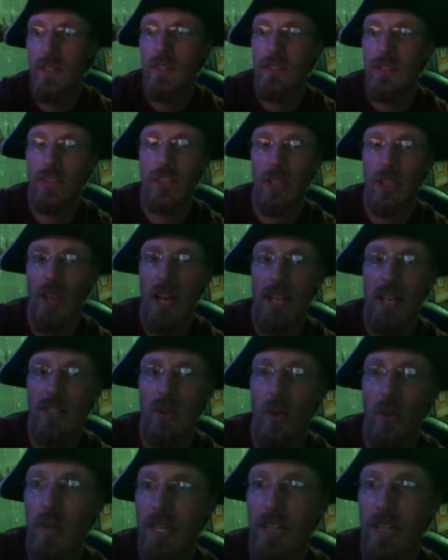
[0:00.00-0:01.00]
July
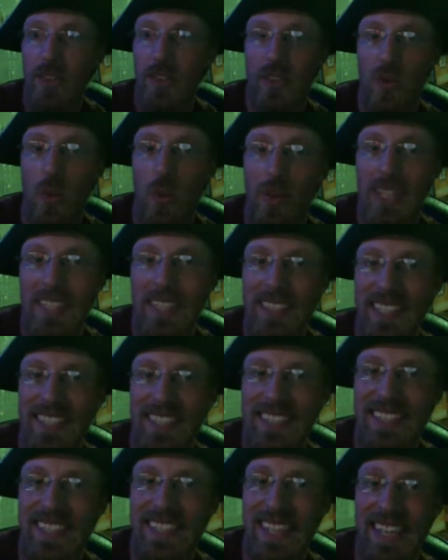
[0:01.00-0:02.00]
20th,
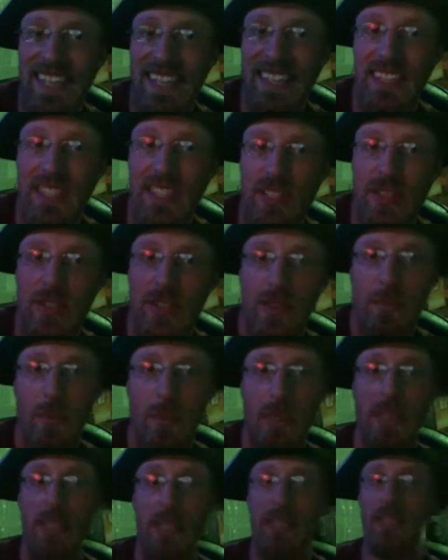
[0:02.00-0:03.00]
2016, this took
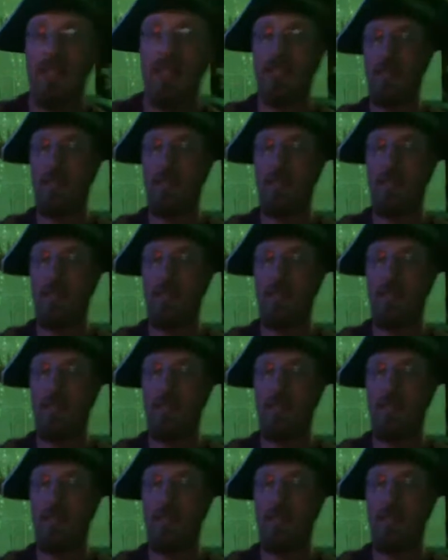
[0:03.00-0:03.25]
place.